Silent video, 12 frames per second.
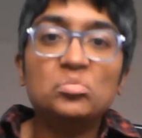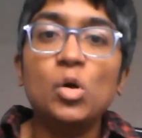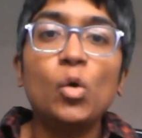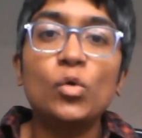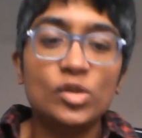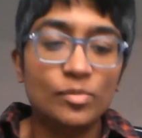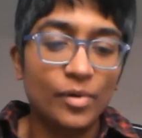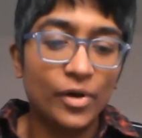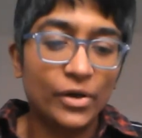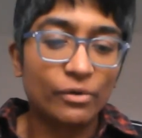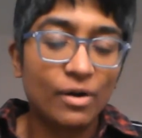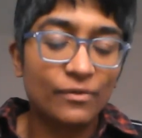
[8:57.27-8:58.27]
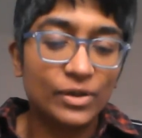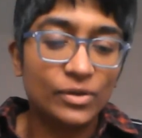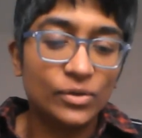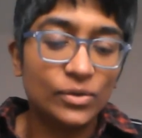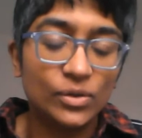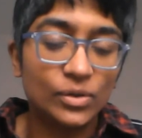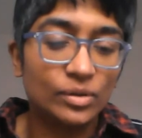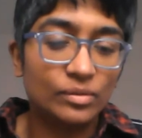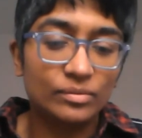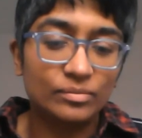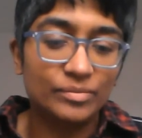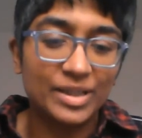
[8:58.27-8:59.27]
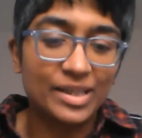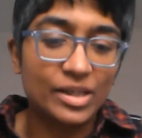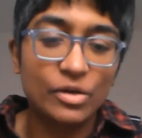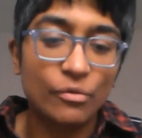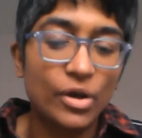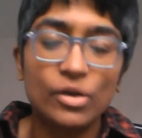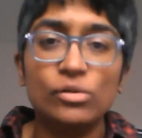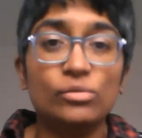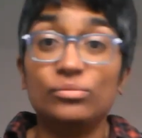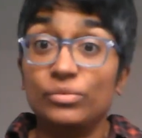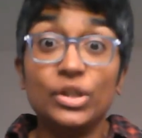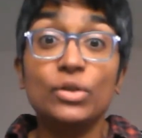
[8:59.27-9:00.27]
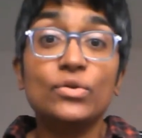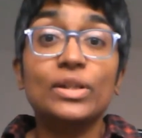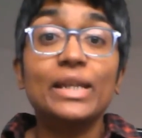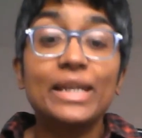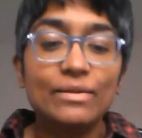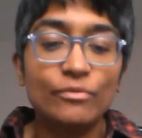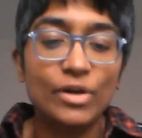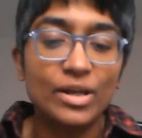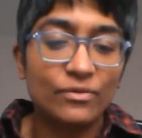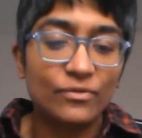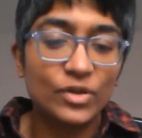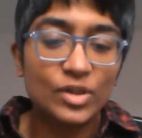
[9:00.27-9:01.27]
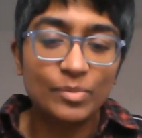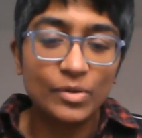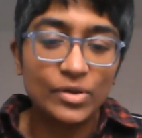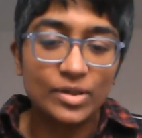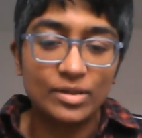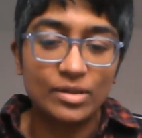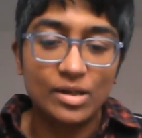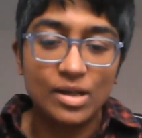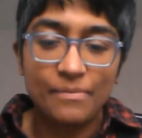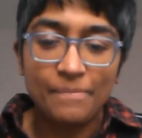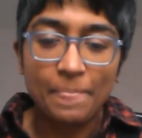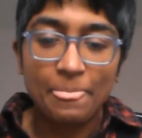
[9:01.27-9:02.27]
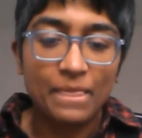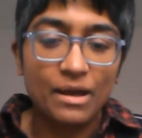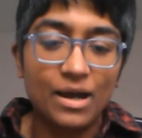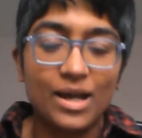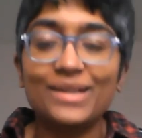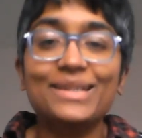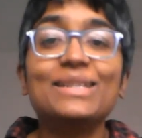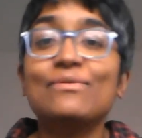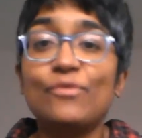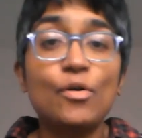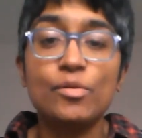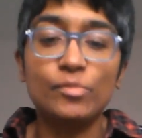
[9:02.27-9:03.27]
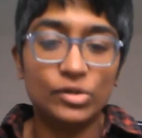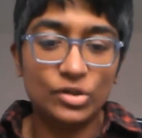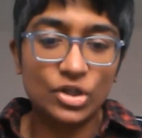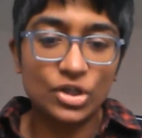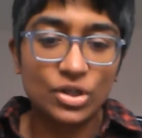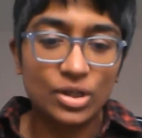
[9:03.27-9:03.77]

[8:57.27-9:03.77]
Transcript: autobiographical material, usually written in the first person, and it's very much